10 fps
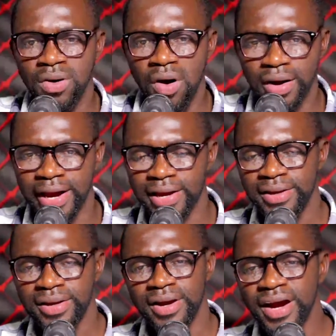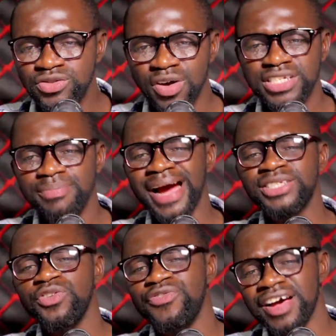Okay. Enti wase
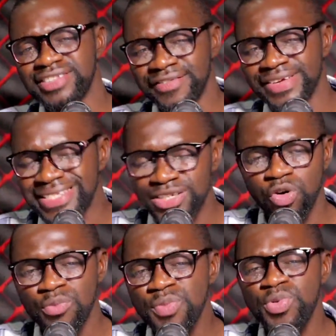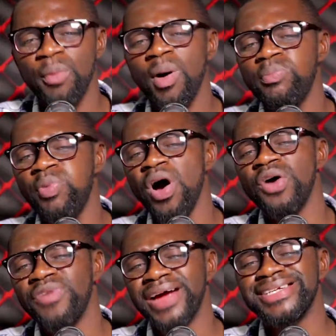Matthew 5:17 obi bi obe bo
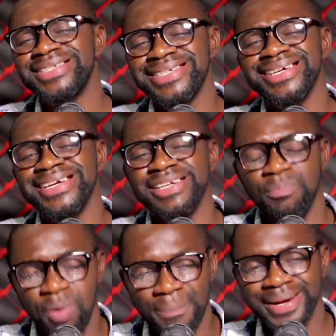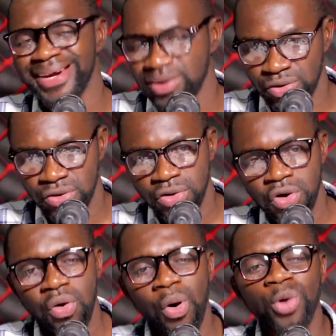awurade din in the public no
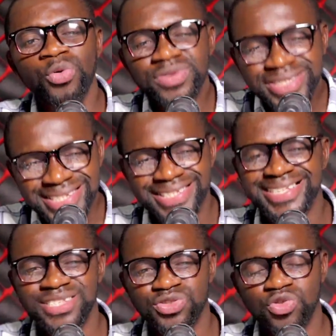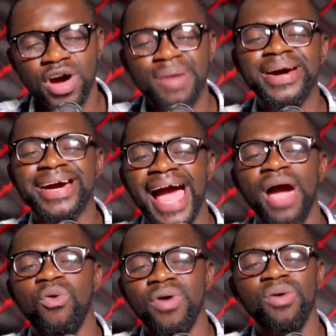ono Jesus nso ebe kai
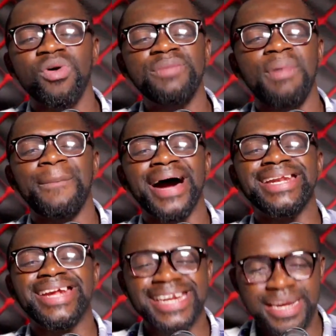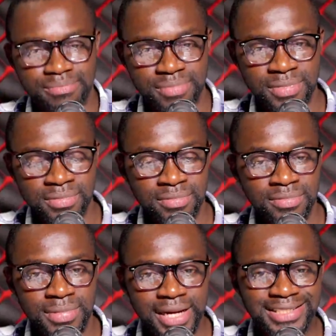wo e woni papa na nim
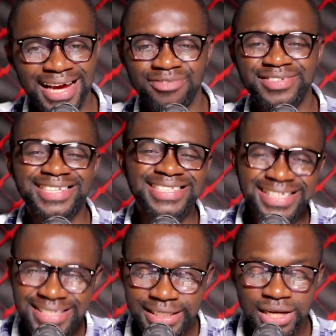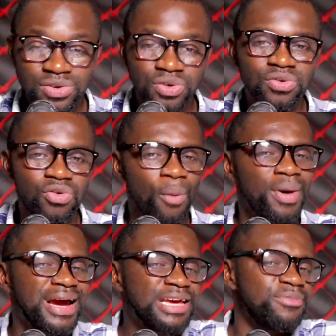enti after Saturday no come
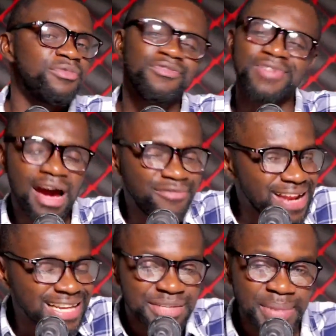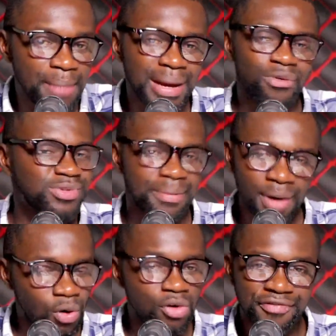evidence bi ebe
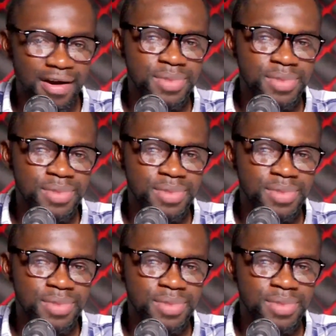confirm